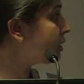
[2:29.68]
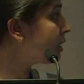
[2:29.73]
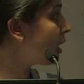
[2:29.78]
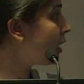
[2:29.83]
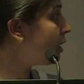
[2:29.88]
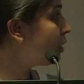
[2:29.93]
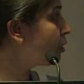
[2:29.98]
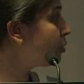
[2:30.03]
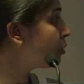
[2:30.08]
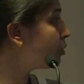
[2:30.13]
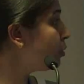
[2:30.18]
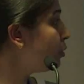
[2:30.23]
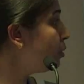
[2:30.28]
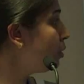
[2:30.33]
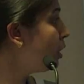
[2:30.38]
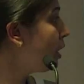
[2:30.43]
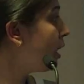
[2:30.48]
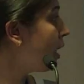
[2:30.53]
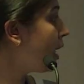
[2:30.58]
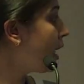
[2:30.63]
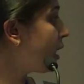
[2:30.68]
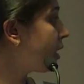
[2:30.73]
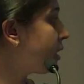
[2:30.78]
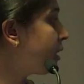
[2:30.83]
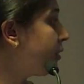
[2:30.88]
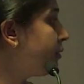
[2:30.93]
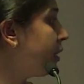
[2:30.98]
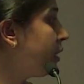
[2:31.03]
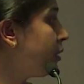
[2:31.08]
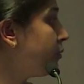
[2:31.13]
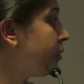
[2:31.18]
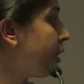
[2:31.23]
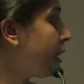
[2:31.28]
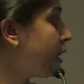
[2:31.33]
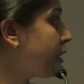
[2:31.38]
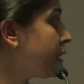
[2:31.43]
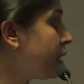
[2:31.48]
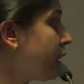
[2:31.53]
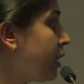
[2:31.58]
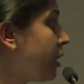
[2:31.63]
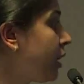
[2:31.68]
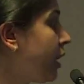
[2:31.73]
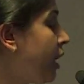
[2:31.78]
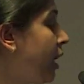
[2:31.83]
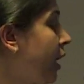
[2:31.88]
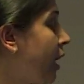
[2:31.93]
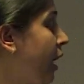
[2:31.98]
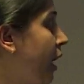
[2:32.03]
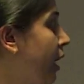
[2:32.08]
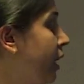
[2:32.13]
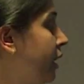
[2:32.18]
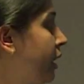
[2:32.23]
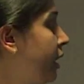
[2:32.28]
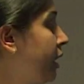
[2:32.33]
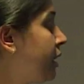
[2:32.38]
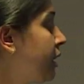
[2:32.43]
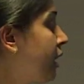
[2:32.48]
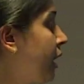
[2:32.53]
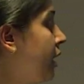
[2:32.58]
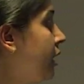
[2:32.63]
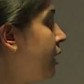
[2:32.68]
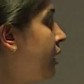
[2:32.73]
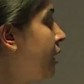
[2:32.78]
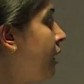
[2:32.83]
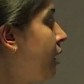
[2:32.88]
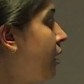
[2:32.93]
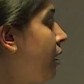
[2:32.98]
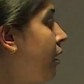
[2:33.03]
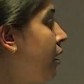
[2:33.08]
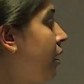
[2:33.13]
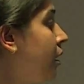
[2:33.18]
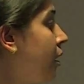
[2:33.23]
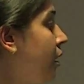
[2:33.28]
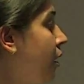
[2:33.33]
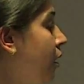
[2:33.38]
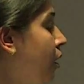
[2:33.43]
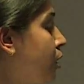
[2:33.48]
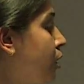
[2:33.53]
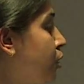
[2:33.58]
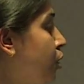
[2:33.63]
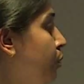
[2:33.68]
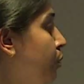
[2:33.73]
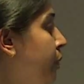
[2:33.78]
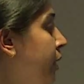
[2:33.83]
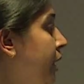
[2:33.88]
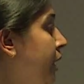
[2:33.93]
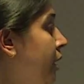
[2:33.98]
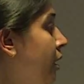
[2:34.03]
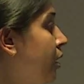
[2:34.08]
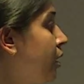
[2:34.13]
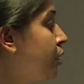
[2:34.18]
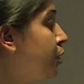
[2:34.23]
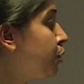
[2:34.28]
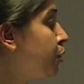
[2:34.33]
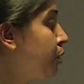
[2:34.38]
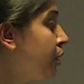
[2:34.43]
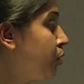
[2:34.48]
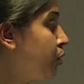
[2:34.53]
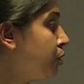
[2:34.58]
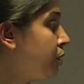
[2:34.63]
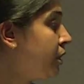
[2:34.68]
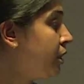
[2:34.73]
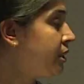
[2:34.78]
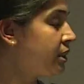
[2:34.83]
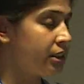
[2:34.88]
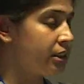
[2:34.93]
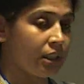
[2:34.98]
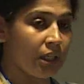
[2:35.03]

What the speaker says: are due to HIV infection. And it can also be a zoonosis.